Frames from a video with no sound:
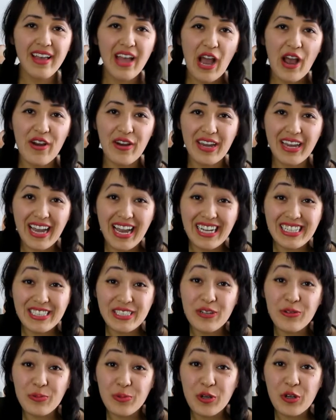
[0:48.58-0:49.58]
Alright guys,
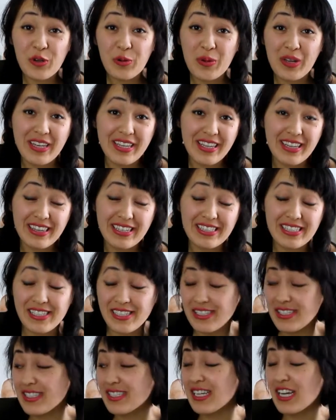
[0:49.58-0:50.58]
so real quickly, this
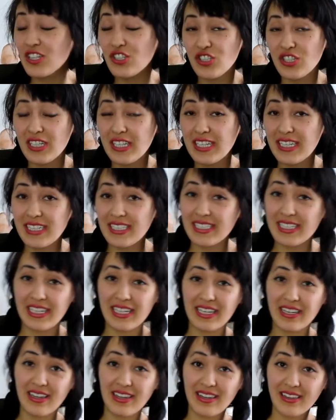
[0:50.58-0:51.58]
is such an
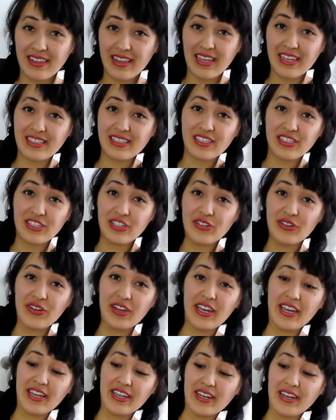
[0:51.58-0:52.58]
easy thing to do,
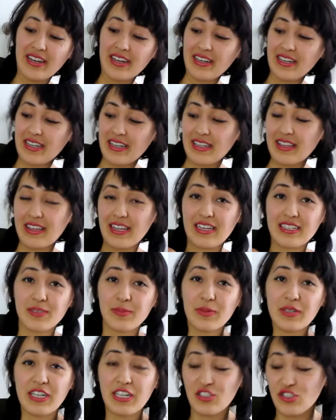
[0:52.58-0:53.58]
and the
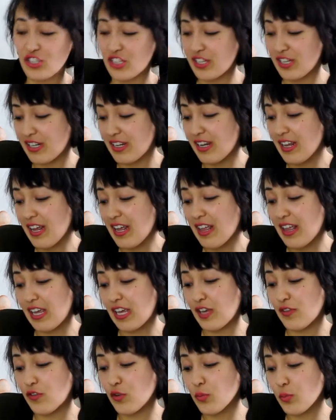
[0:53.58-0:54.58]
explanation,
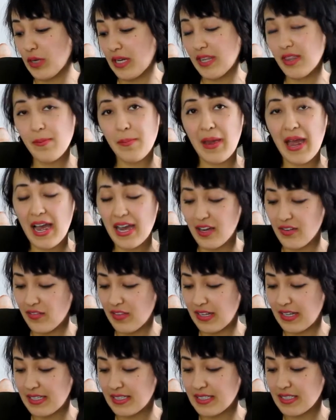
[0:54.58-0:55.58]
like if you read the back of
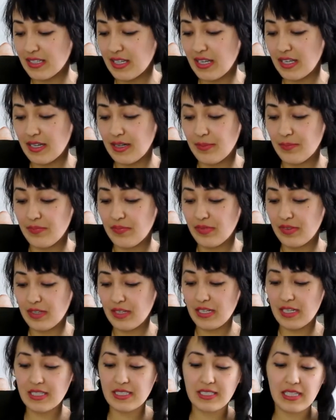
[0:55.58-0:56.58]
this,
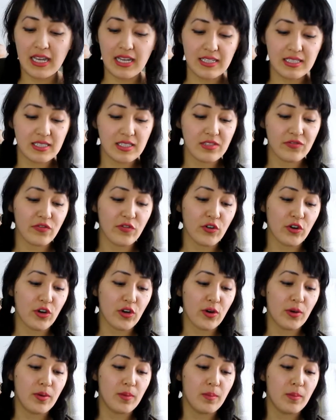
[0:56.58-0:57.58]
it says
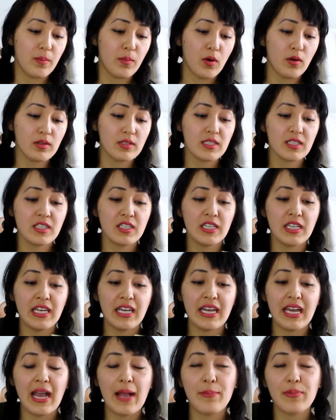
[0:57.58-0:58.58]
for most
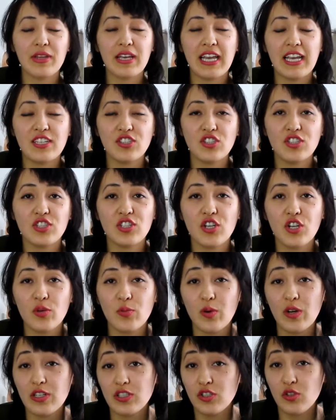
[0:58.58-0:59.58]
cleaning applications you're going
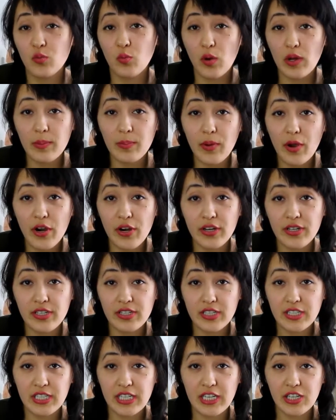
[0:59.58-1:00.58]
to want to do one
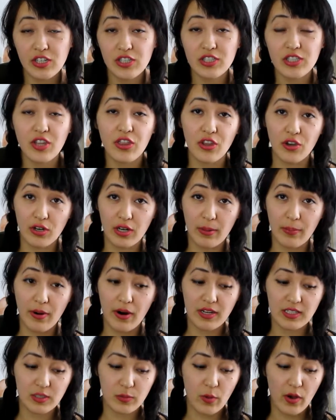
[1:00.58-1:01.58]
part cleaner to 30
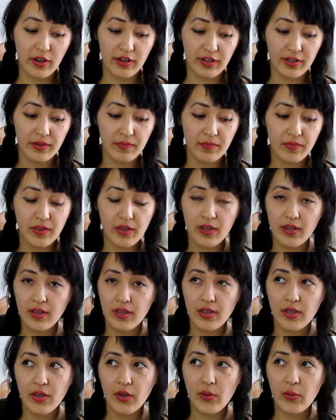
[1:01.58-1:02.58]
parts water.
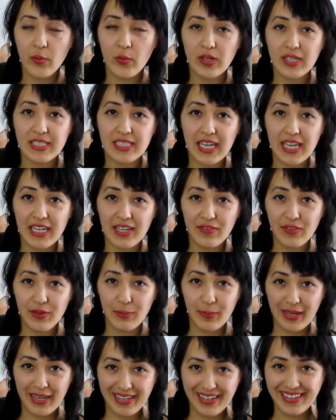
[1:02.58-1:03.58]
What does that even
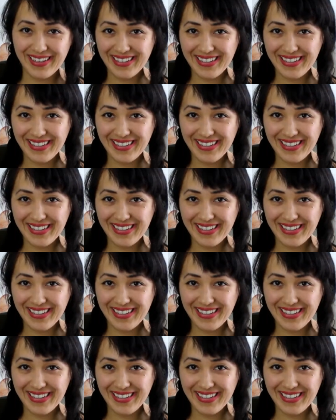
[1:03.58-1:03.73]
mean?